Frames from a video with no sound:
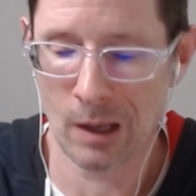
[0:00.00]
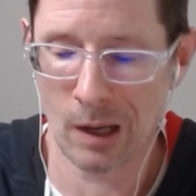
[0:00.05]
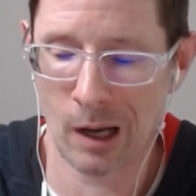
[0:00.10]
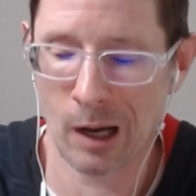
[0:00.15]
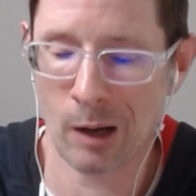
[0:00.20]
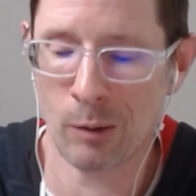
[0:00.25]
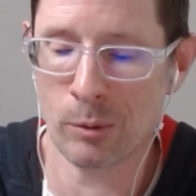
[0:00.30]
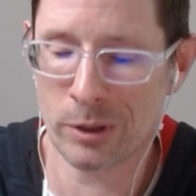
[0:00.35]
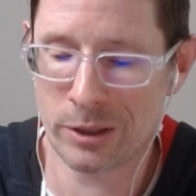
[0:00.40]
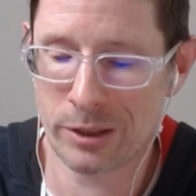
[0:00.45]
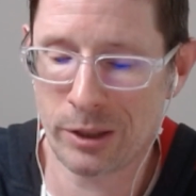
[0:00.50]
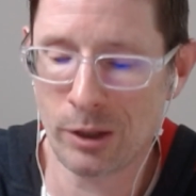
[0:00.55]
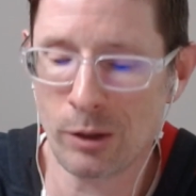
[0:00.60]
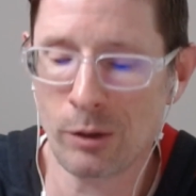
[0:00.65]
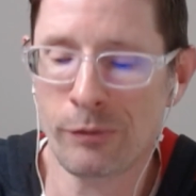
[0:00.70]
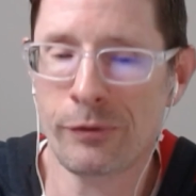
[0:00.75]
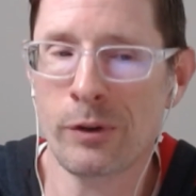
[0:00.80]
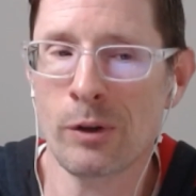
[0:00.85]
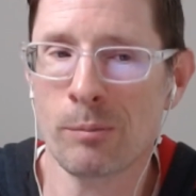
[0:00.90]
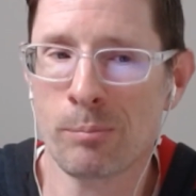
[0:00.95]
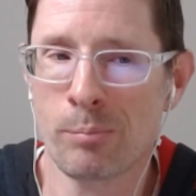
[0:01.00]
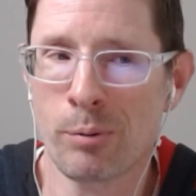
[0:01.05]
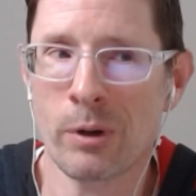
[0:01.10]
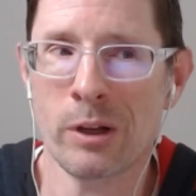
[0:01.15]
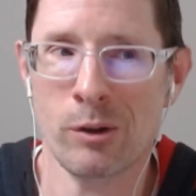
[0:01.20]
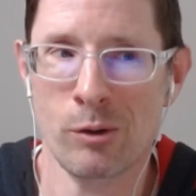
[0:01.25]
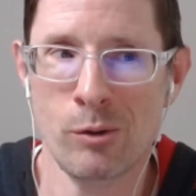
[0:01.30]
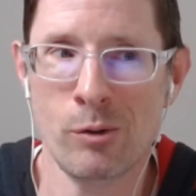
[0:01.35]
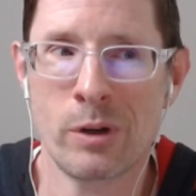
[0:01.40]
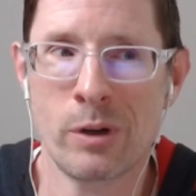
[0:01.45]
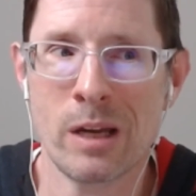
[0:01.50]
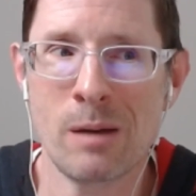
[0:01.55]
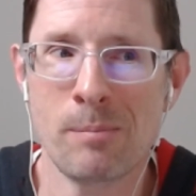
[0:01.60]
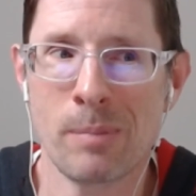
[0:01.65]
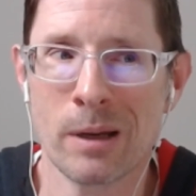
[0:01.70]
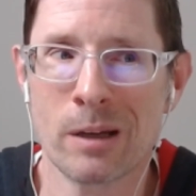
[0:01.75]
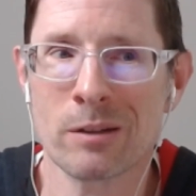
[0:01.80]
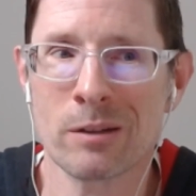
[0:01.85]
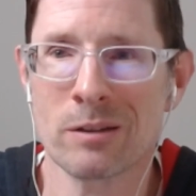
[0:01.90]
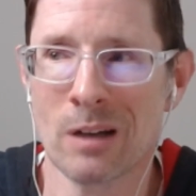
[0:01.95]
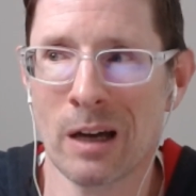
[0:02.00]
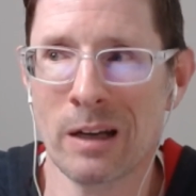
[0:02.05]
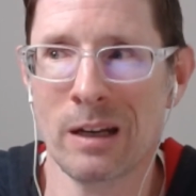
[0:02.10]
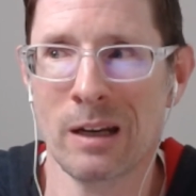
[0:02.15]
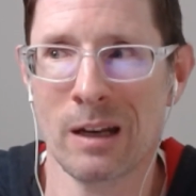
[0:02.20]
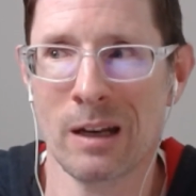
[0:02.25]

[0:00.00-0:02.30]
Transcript: I would still feel pretty ooky because 90